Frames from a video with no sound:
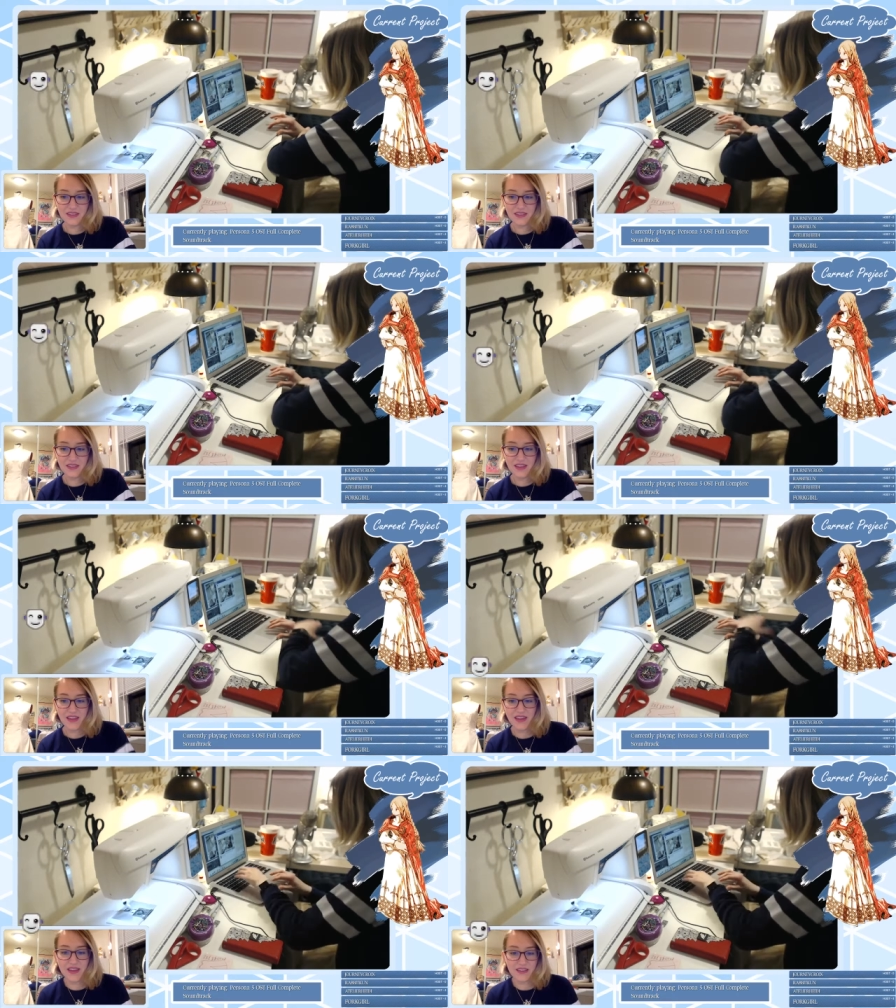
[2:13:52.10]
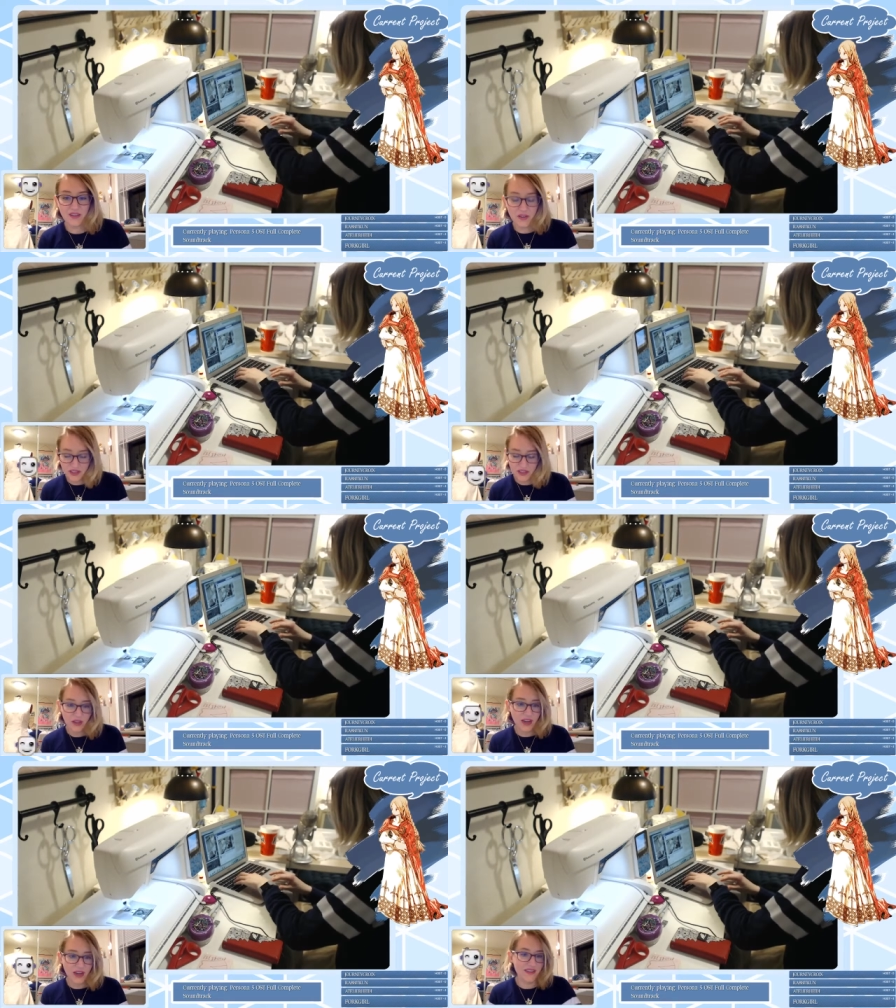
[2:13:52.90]
yeah Oh, thank you
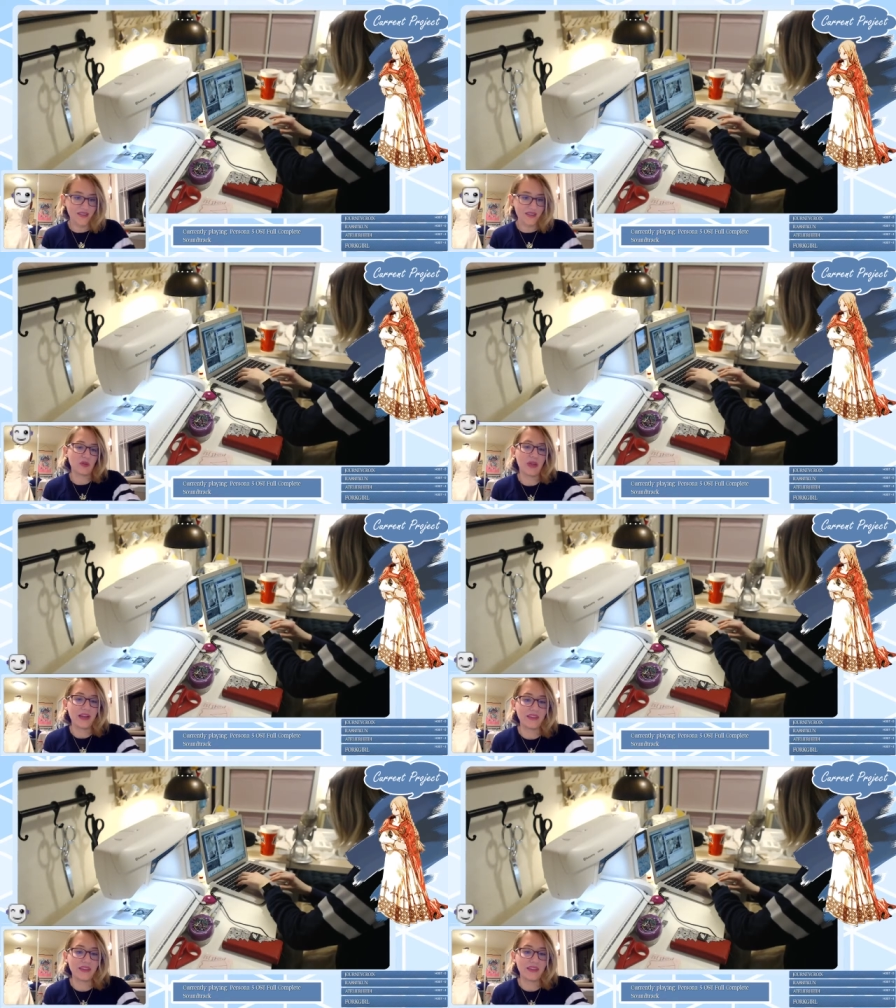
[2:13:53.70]
guys i'm so glad you